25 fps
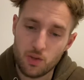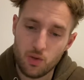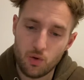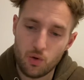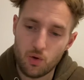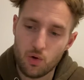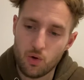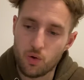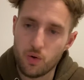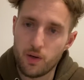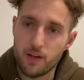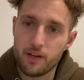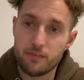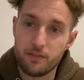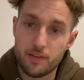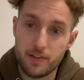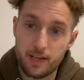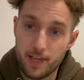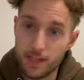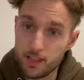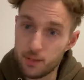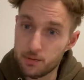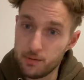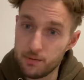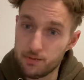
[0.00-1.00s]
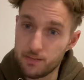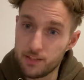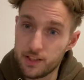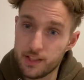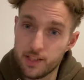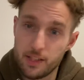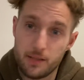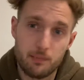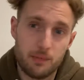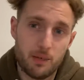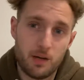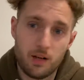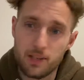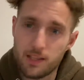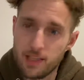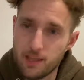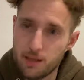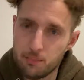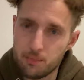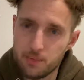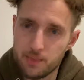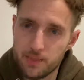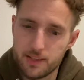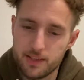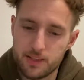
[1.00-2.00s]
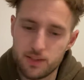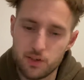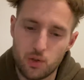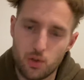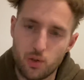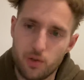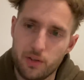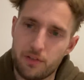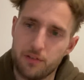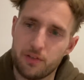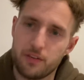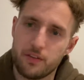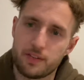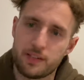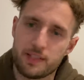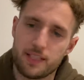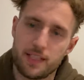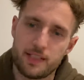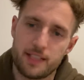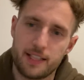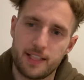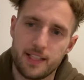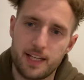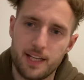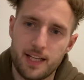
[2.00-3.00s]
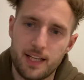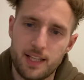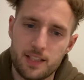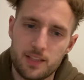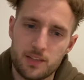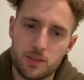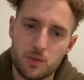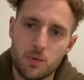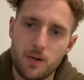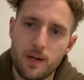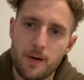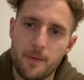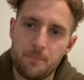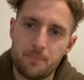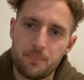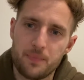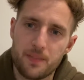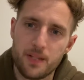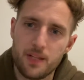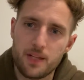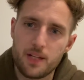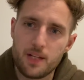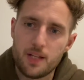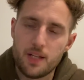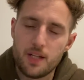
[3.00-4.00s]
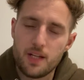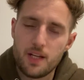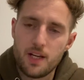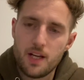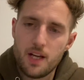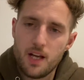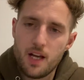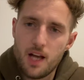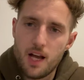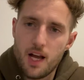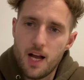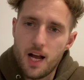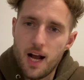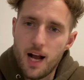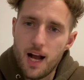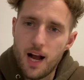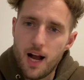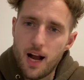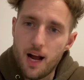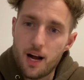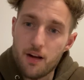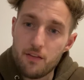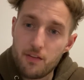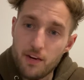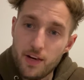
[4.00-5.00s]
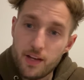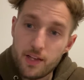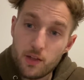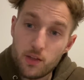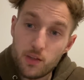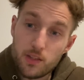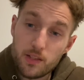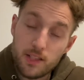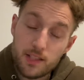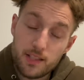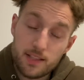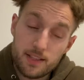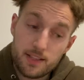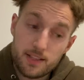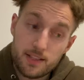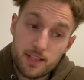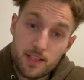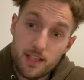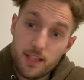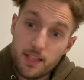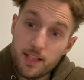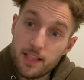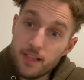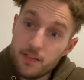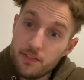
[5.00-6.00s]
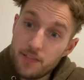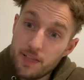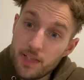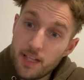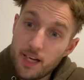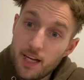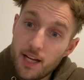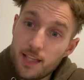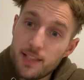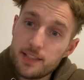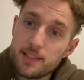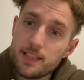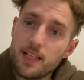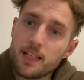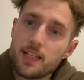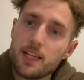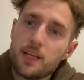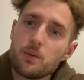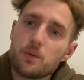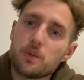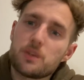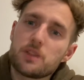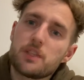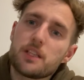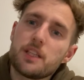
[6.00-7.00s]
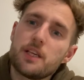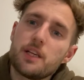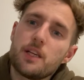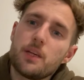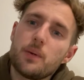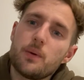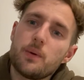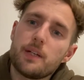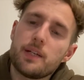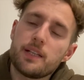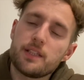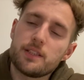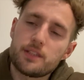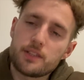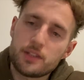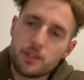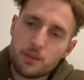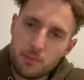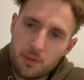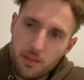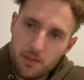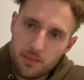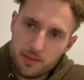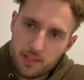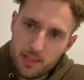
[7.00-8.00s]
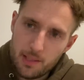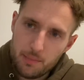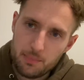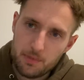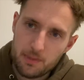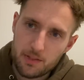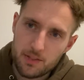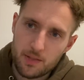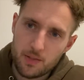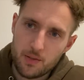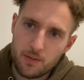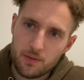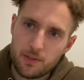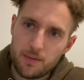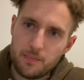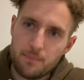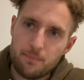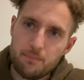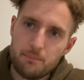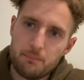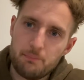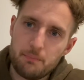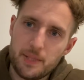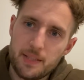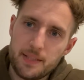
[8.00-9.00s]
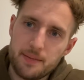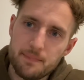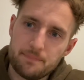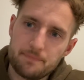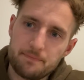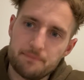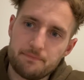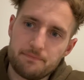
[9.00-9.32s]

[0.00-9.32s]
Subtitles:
or if you catch me in the gym, I'll happily talk you through the technique as well. Have a good evening, guys, and I will see you in tomorrow's episode. Bye.